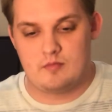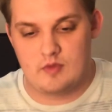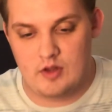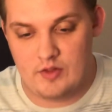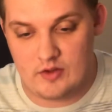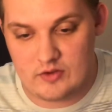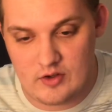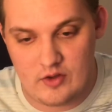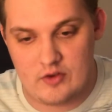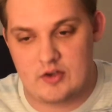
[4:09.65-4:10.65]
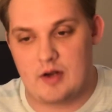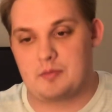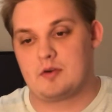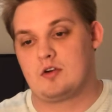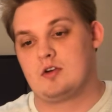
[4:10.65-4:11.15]
And that's the end of the
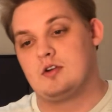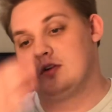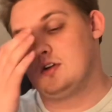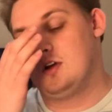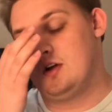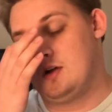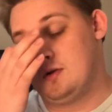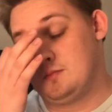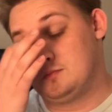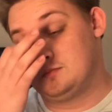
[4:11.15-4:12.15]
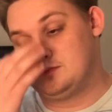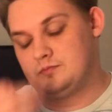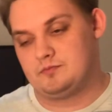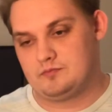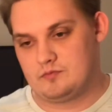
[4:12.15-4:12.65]
chapter. So
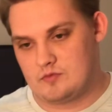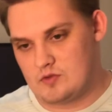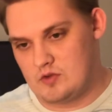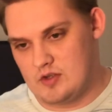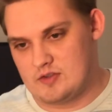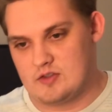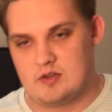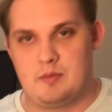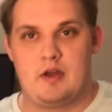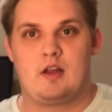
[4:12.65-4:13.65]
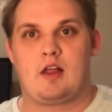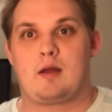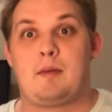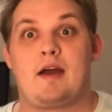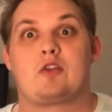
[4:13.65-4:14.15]
this is the big like
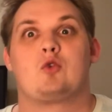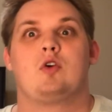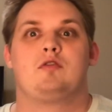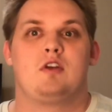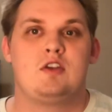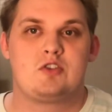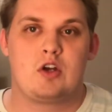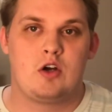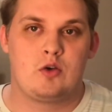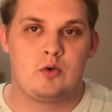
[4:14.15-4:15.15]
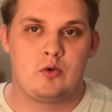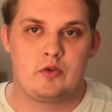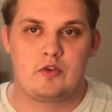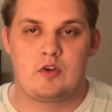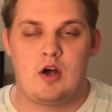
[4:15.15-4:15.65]
backstory for Ichigo and
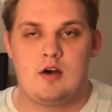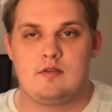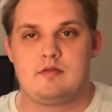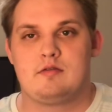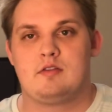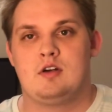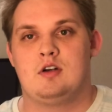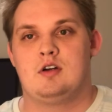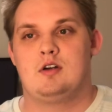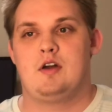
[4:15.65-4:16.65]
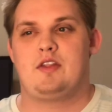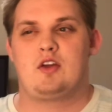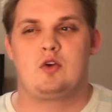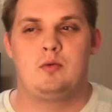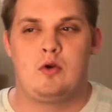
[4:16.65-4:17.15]
stuff. I
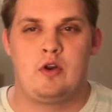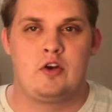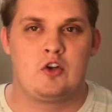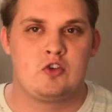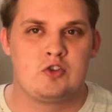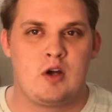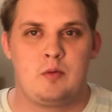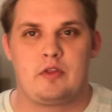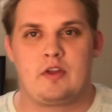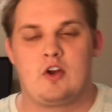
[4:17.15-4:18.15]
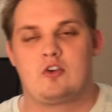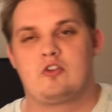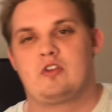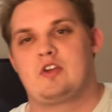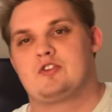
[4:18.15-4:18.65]
think Kubo did a good job with
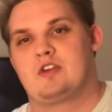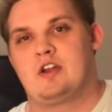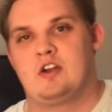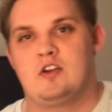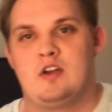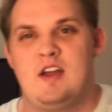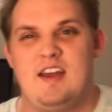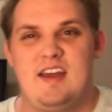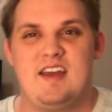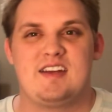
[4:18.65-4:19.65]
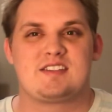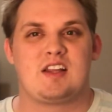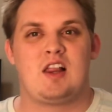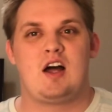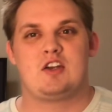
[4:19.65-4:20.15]
characterization here. He gets a
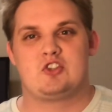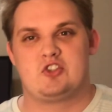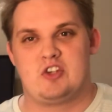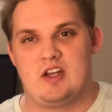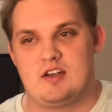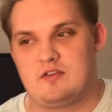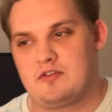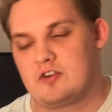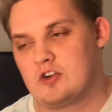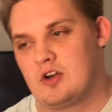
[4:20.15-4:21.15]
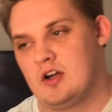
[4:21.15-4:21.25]
lot of shit for